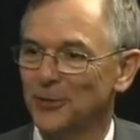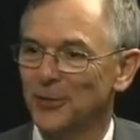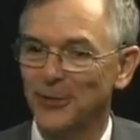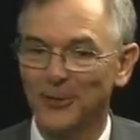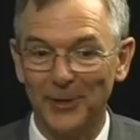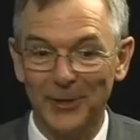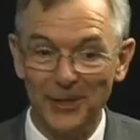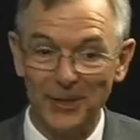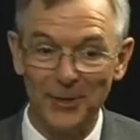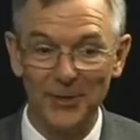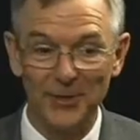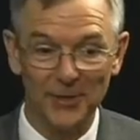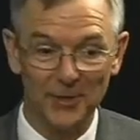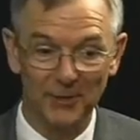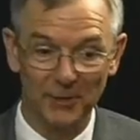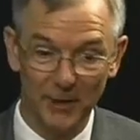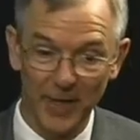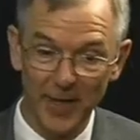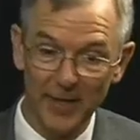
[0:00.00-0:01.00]
You know, issues
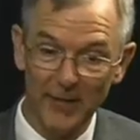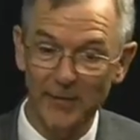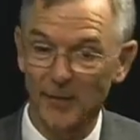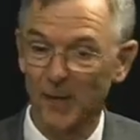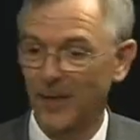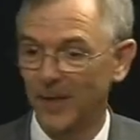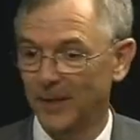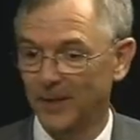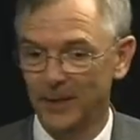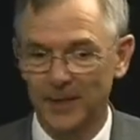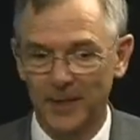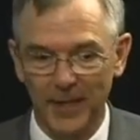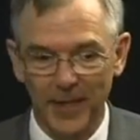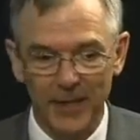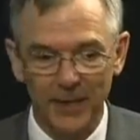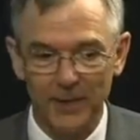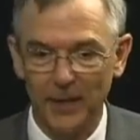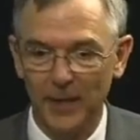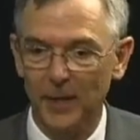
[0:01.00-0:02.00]
of life,
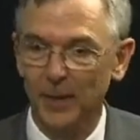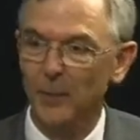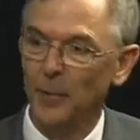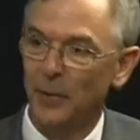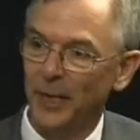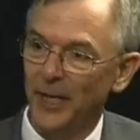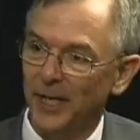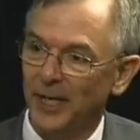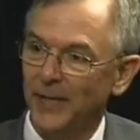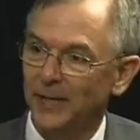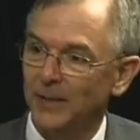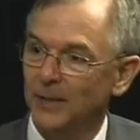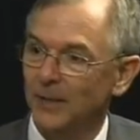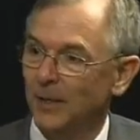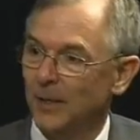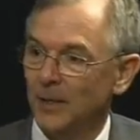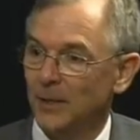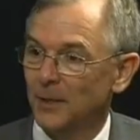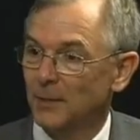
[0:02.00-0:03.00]
death, pain,
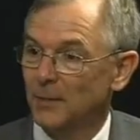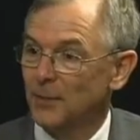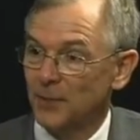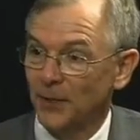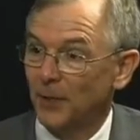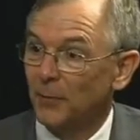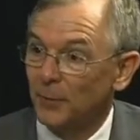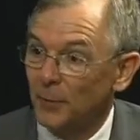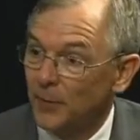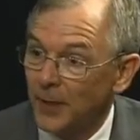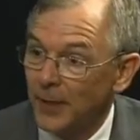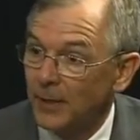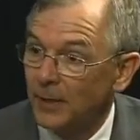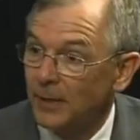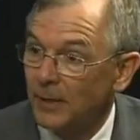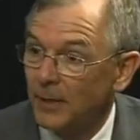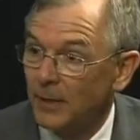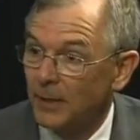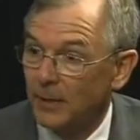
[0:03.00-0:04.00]
suffering,
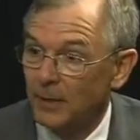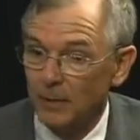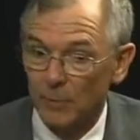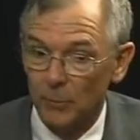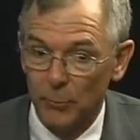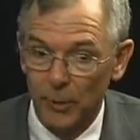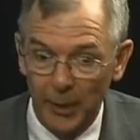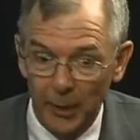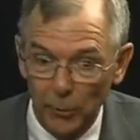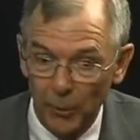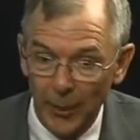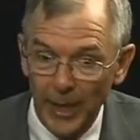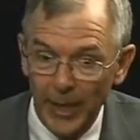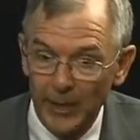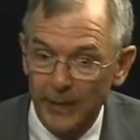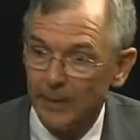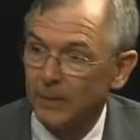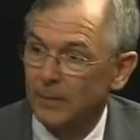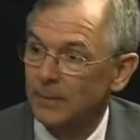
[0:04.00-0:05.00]
regret,
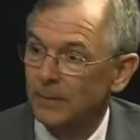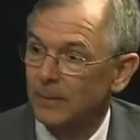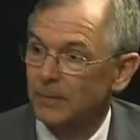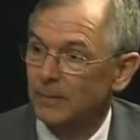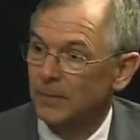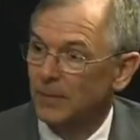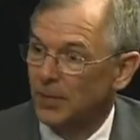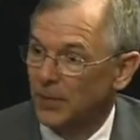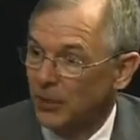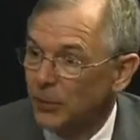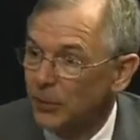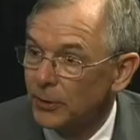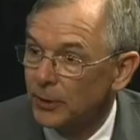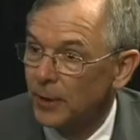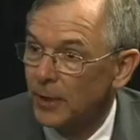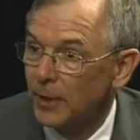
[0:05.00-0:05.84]
guilt.